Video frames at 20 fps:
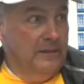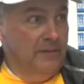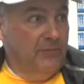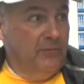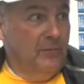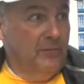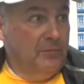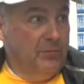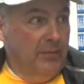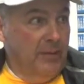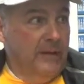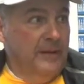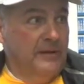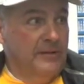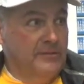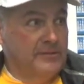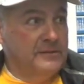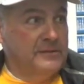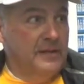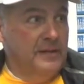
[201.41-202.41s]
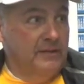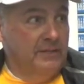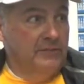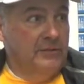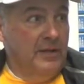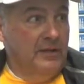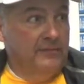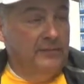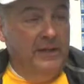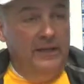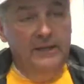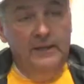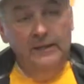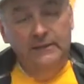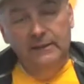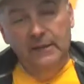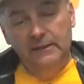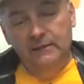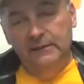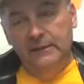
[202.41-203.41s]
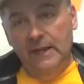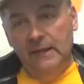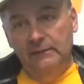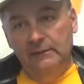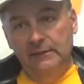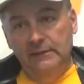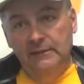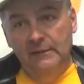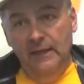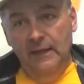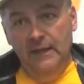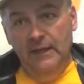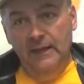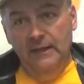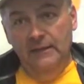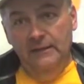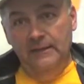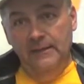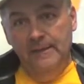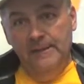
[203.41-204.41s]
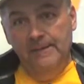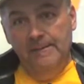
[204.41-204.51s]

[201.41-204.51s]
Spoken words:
different players that have done that. And then Kelly Lane,